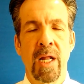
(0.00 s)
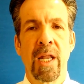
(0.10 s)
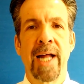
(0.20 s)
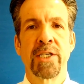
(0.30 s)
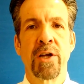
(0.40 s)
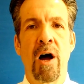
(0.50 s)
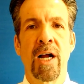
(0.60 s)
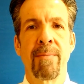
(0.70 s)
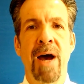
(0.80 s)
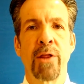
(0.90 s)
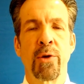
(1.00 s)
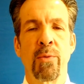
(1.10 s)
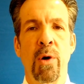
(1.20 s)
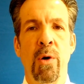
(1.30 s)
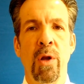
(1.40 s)
let's talk about the
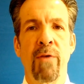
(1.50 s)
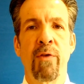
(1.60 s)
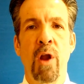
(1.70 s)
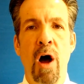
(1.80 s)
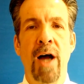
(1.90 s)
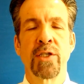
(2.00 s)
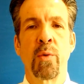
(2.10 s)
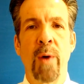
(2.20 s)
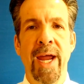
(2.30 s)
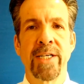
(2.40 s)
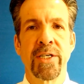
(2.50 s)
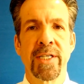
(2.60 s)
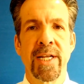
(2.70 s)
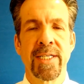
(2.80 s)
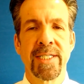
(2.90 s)
role of lost
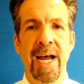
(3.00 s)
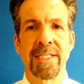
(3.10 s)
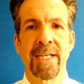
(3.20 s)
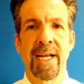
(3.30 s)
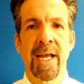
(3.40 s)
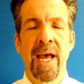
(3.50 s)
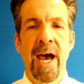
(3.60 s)
wages in assessing